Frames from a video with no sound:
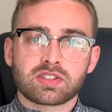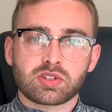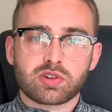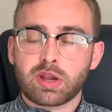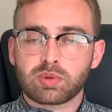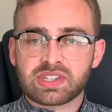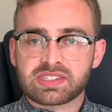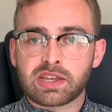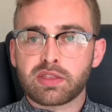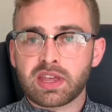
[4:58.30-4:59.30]
So you're able to
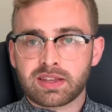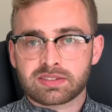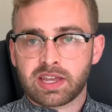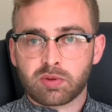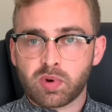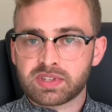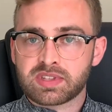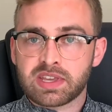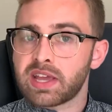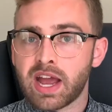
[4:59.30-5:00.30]
see things like what is
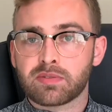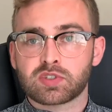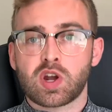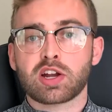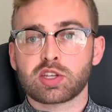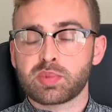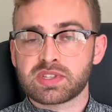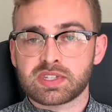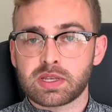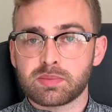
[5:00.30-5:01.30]
the average
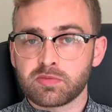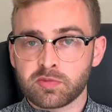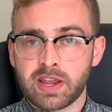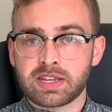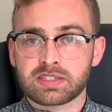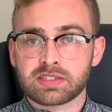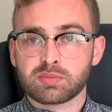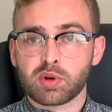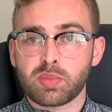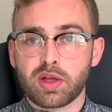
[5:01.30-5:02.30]
occupancy rate
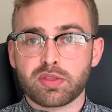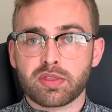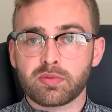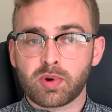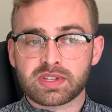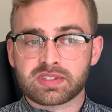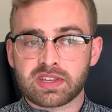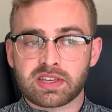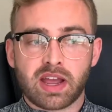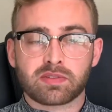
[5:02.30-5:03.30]
per month, what is
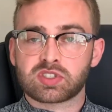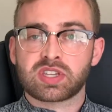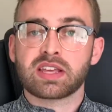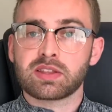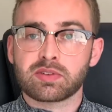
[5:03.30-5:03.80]
the average daily